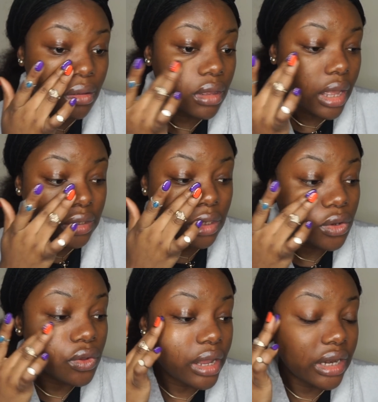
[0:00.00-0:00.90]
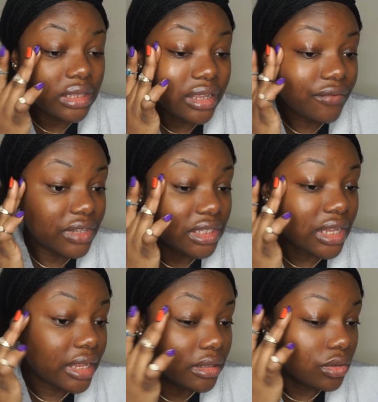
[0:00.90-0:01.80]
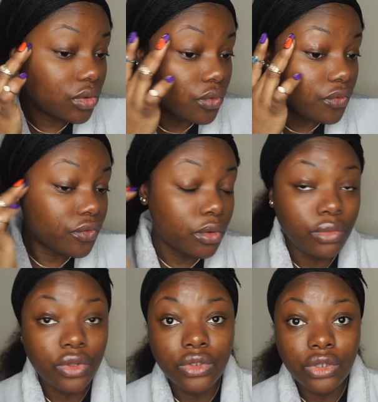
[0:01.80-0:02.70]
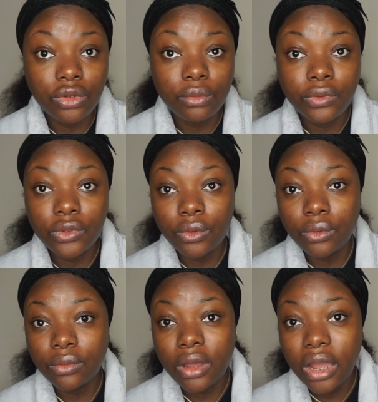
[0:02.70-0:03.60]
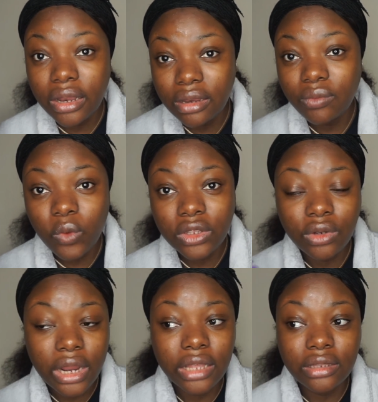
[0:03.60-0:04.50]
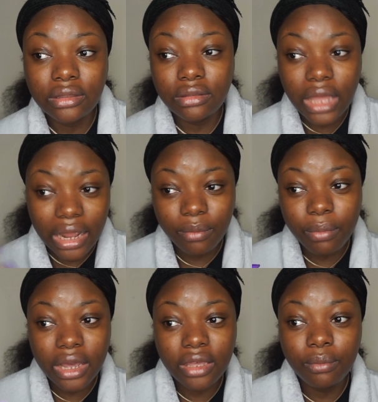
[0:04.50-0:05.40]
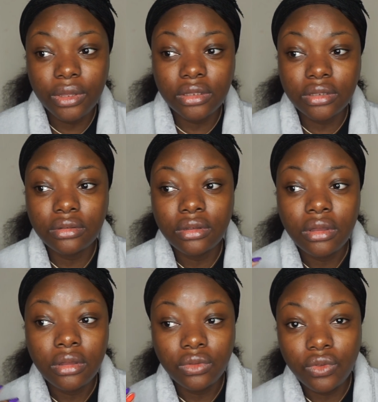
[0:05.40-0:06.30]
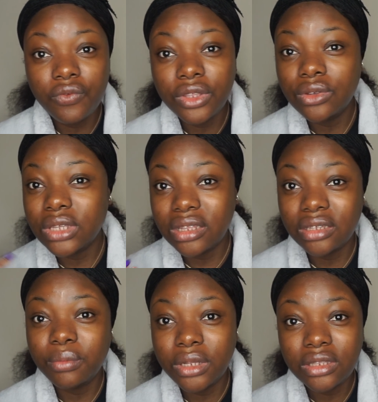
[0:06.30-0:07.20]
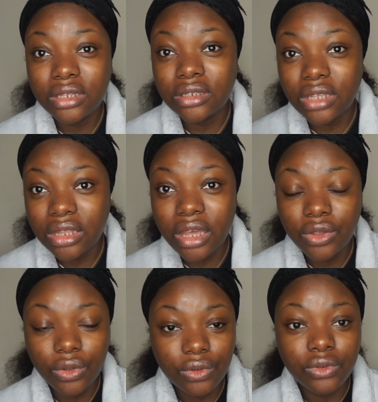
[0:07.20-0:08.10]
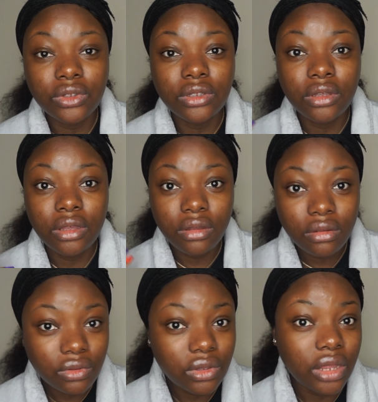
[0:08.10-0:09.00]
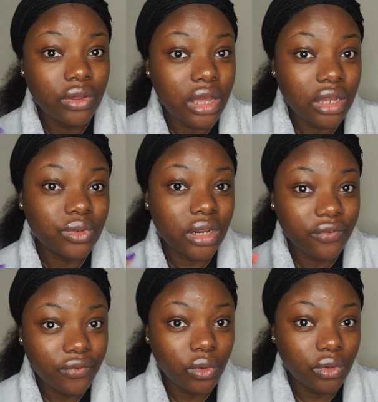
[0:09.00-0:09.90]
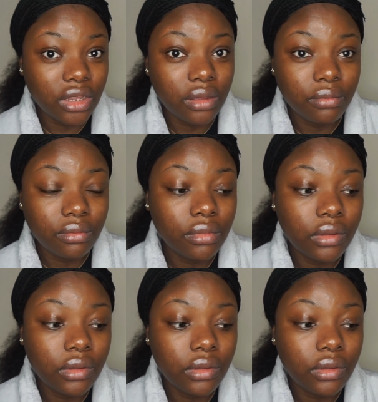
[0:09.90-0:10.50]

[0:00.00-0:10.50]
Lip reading: I tell you, I learned everything I know from YouTube. So I want to like dial it back a bit, do videos and explain things that I used so that you can actually follow them.